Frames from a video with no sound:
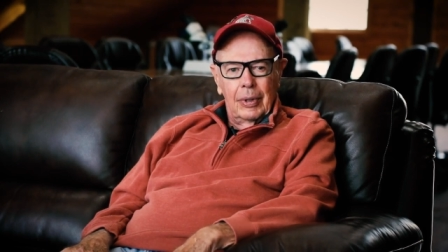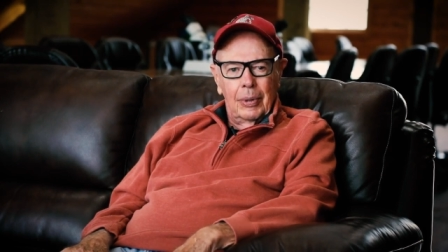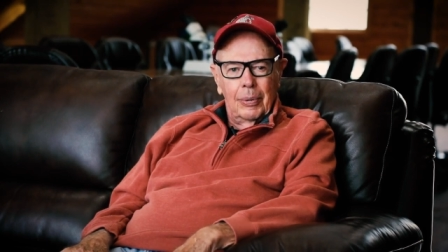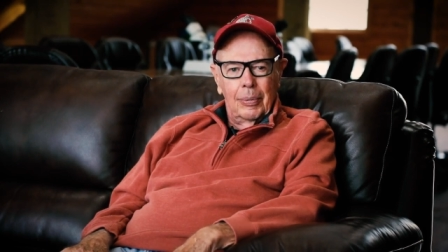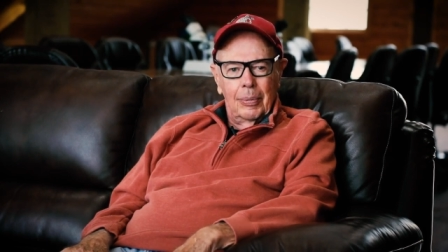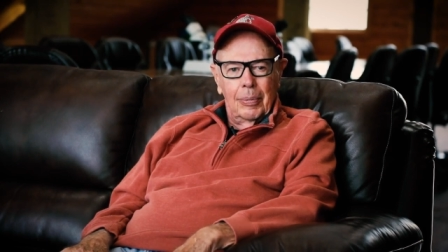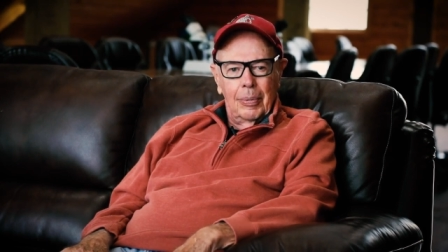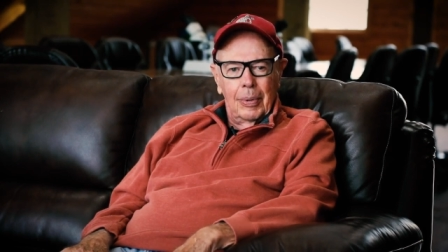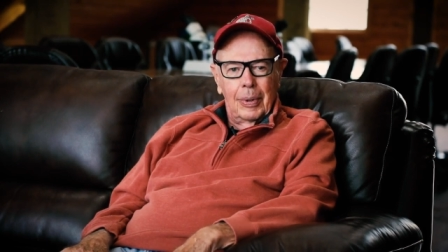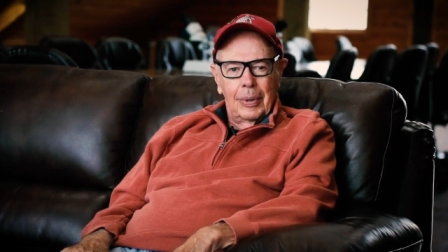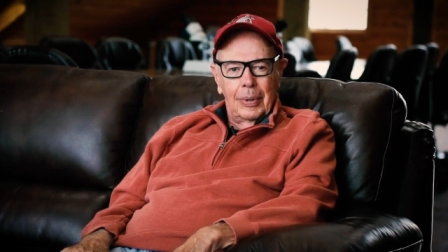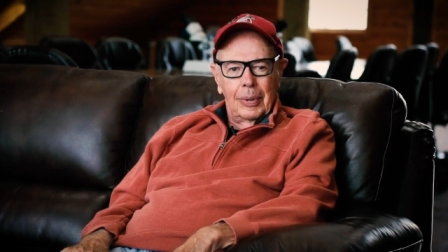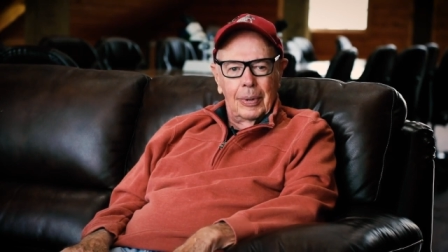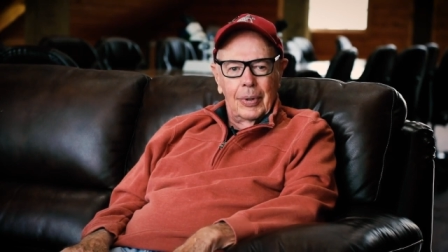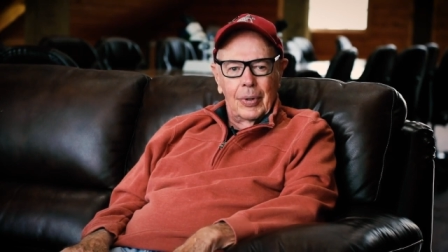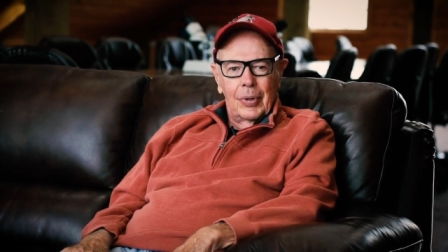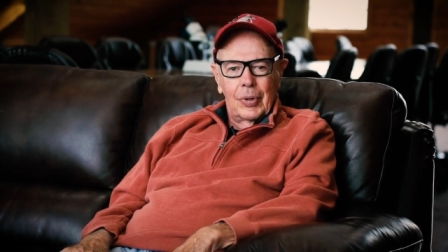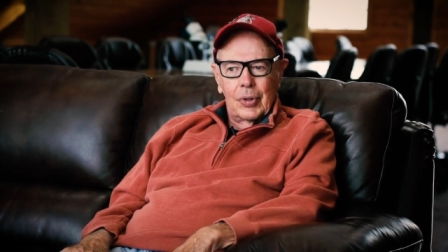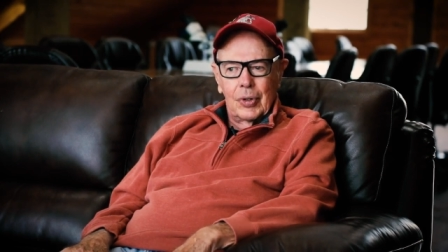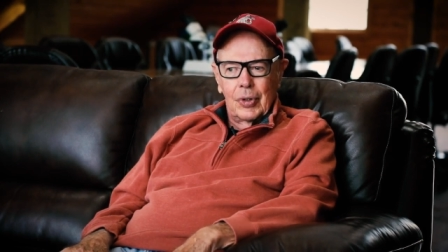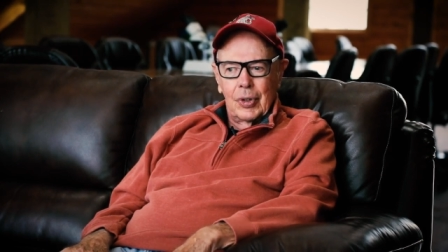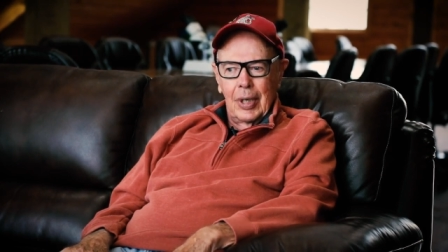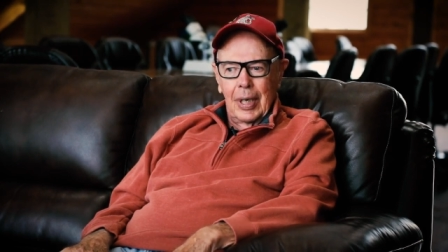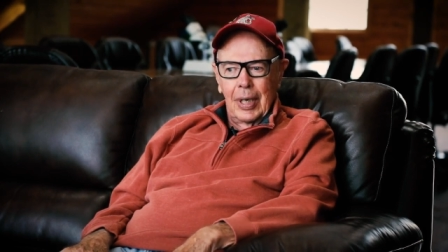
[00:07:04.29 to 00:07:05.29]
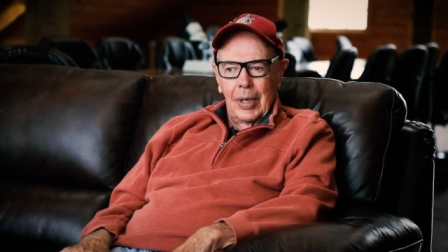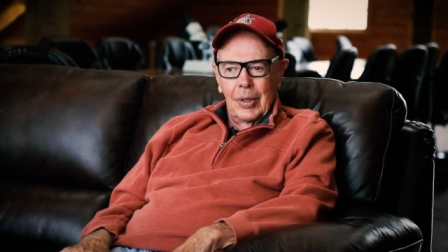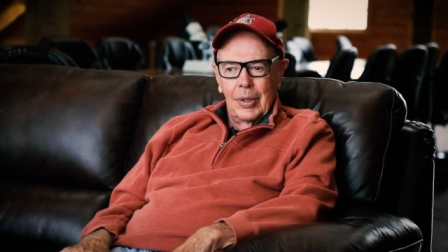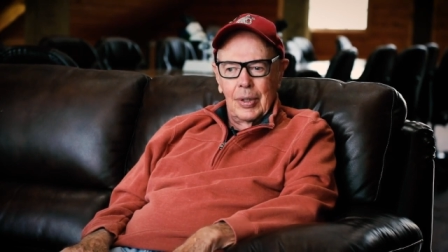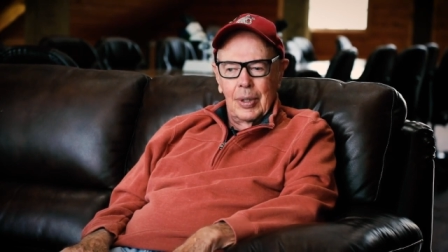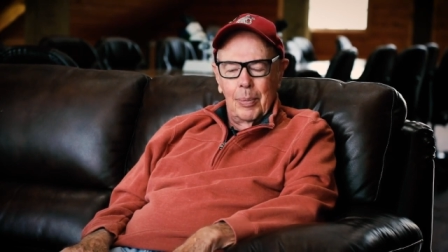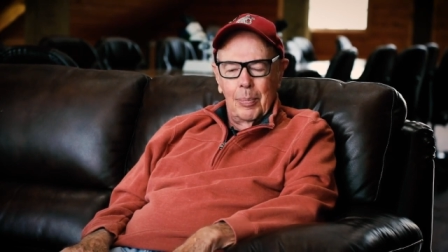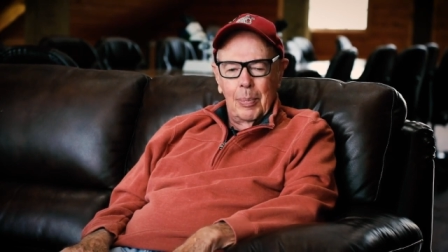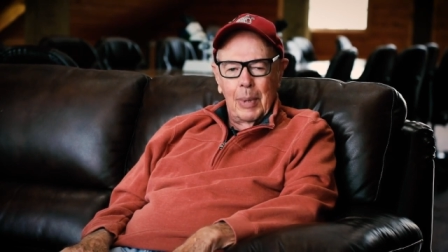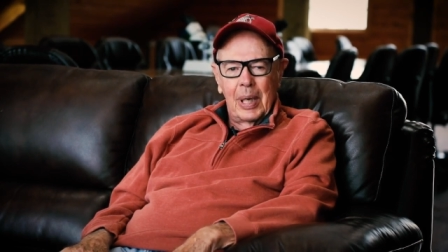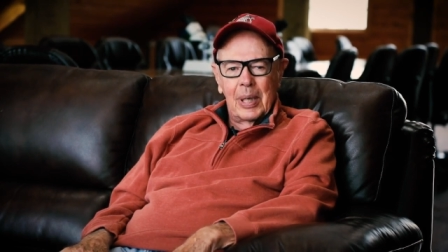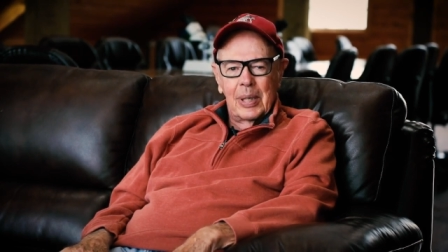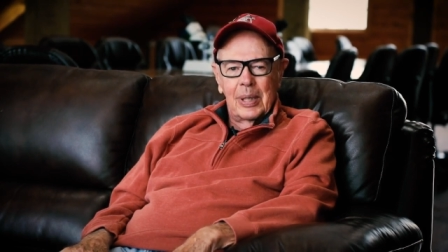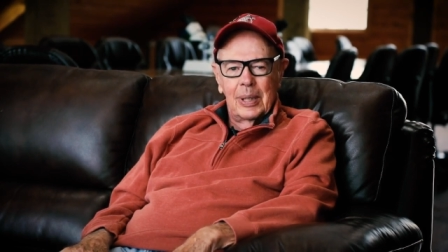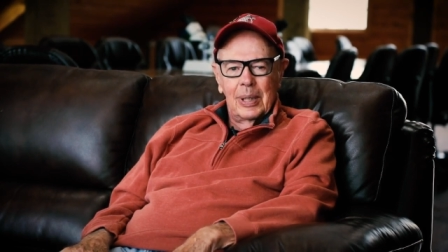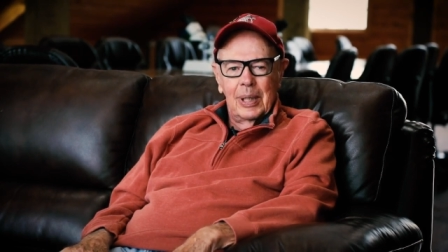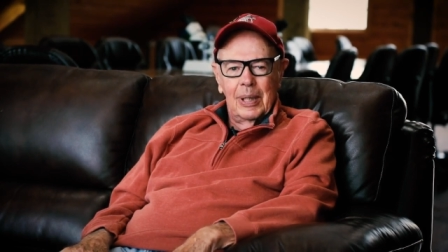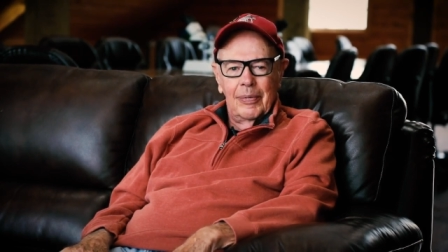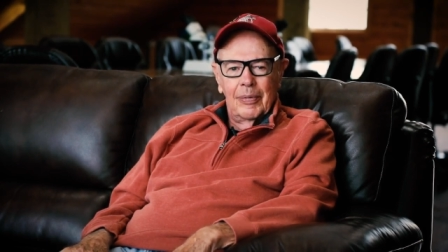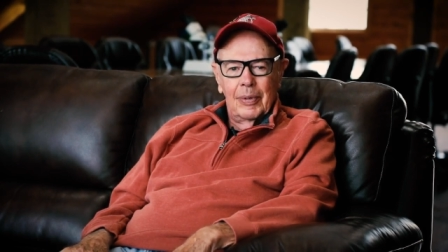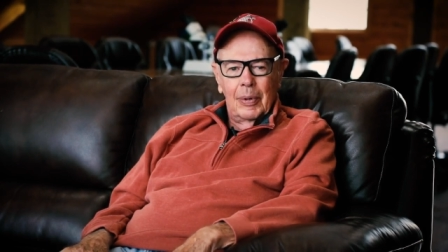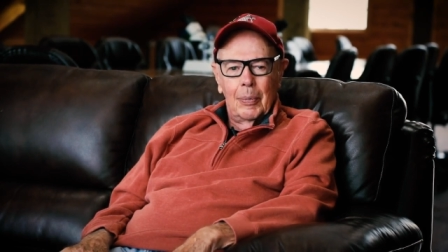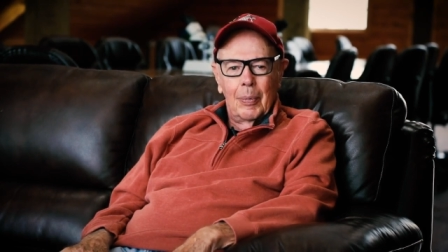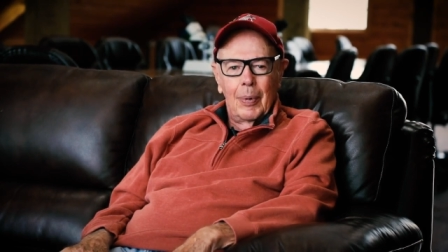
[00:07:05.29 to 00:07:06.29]
The world has changed
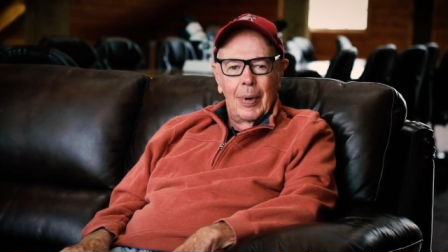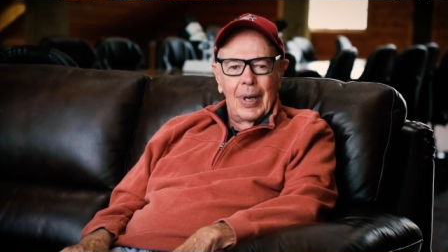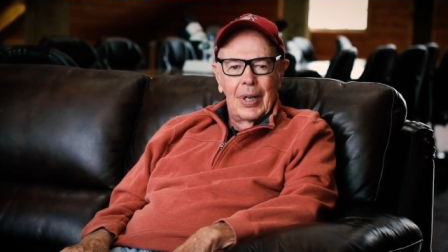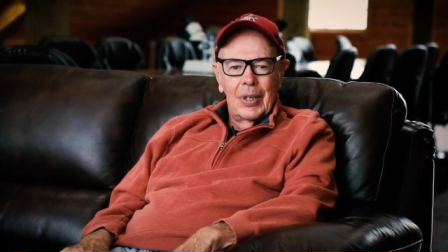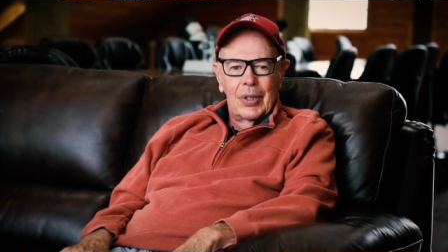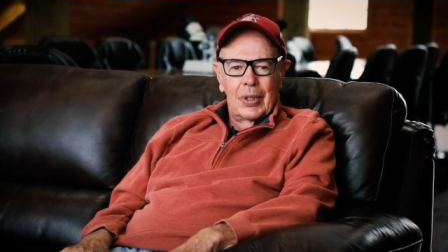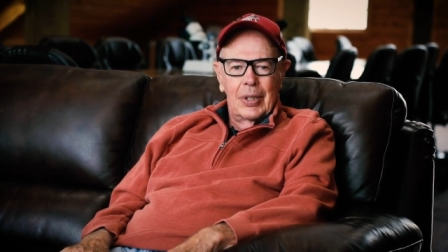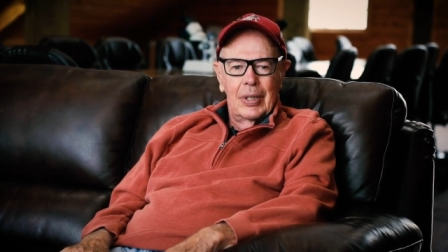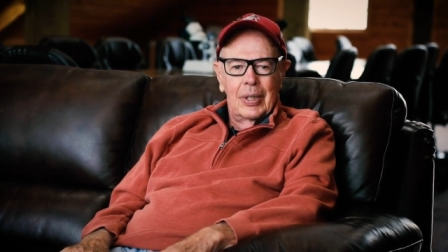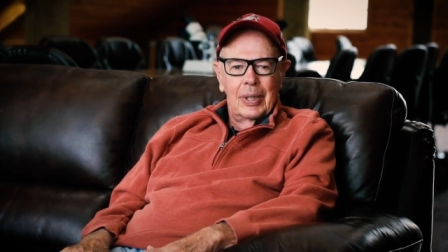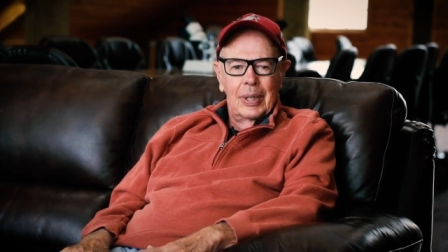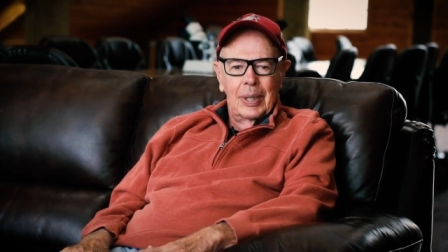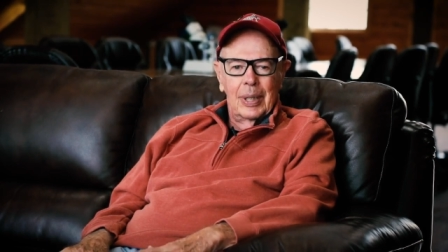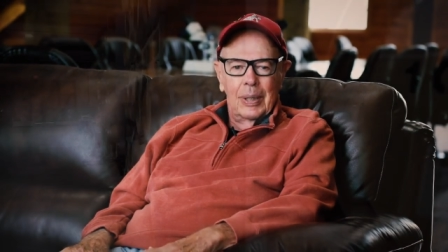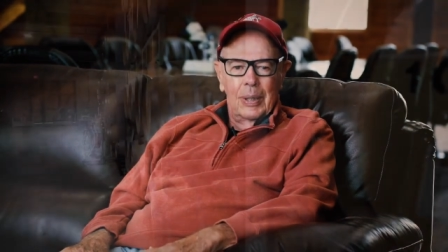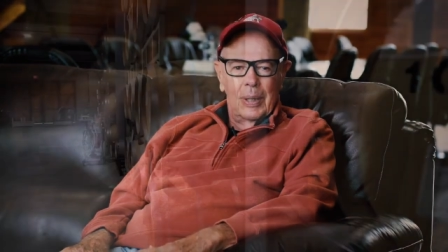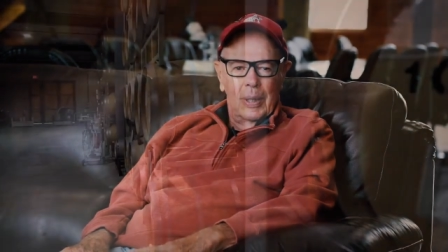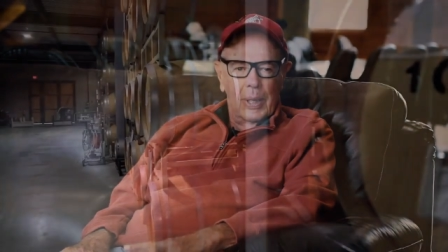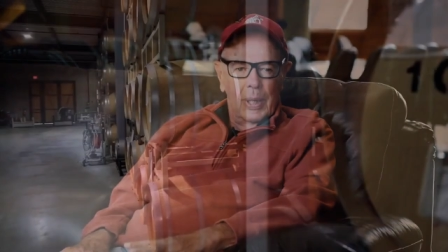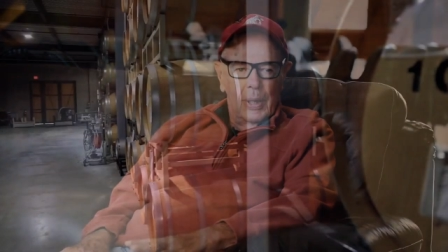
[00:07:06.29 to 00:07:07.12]
immensely for Washington